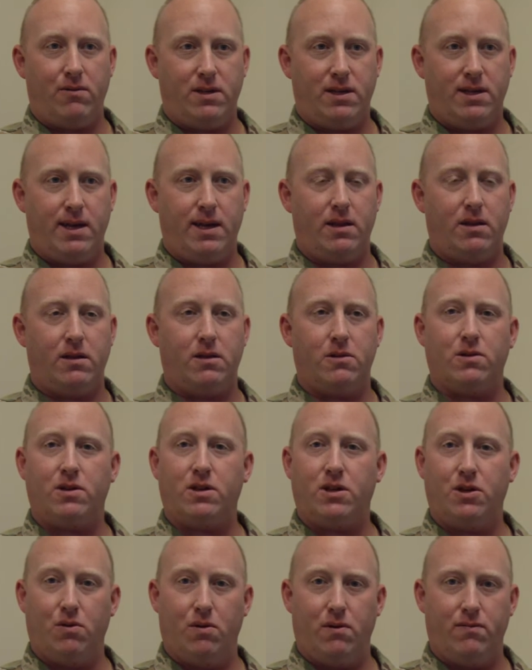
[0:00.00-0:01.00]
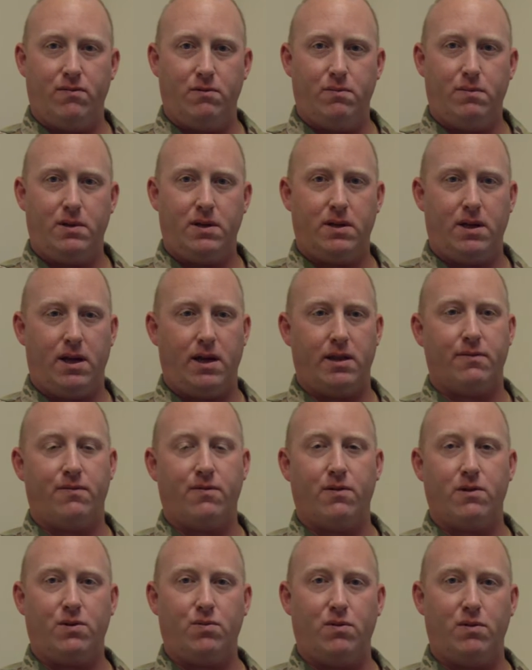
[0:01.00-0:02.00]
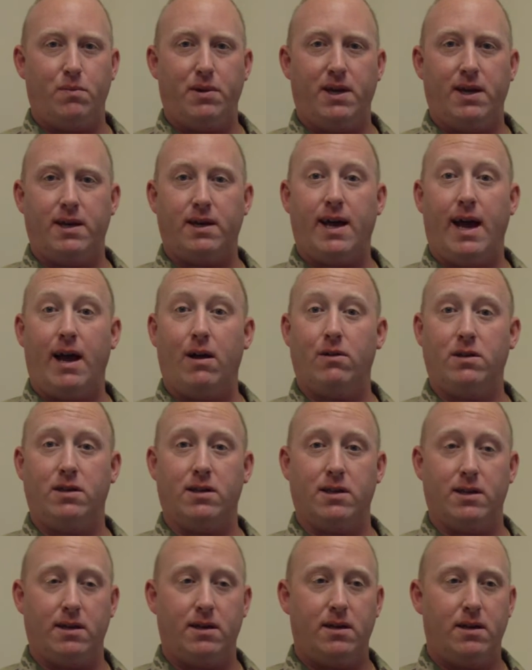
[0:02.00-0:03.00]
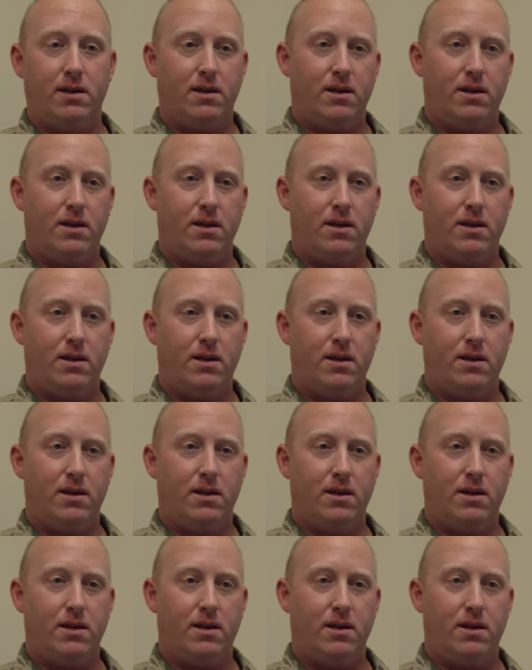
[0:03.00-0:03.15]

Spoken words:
would say that there's two of them. The first one being counseling.